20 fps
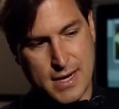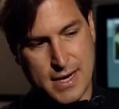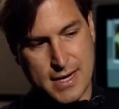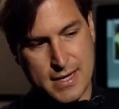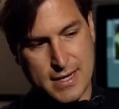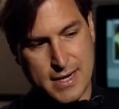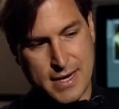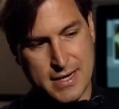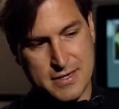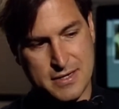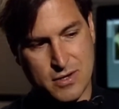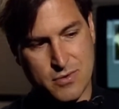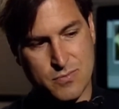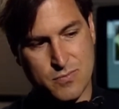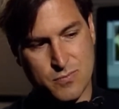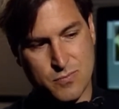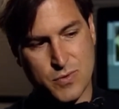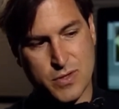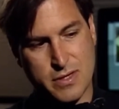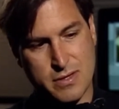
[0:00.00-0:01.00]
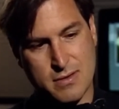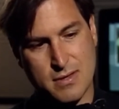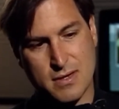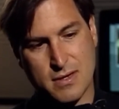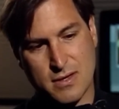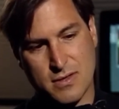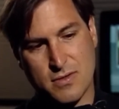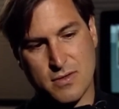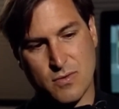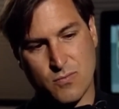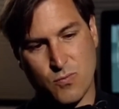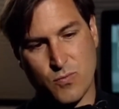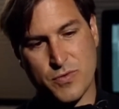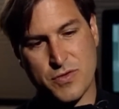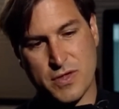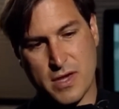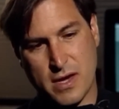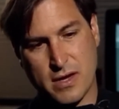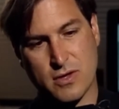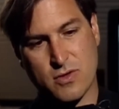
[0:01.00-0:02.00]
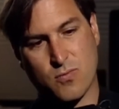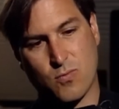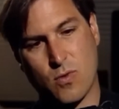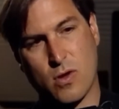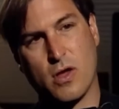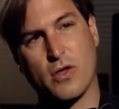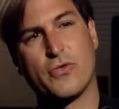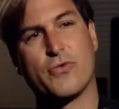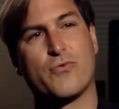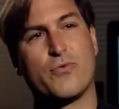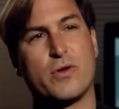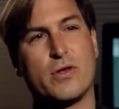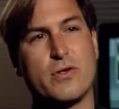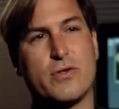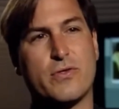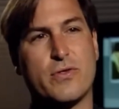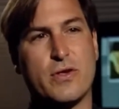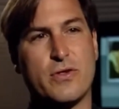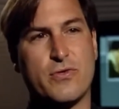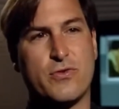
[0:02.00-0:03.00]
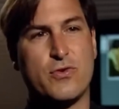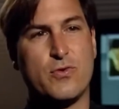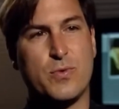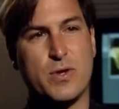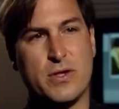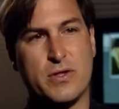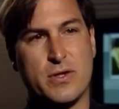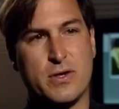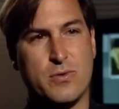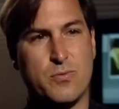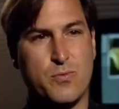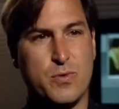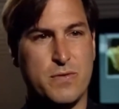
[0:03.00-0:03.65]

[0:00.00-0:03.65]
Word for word: I, I don't really think it, saying it's Wall Street is, is too easy.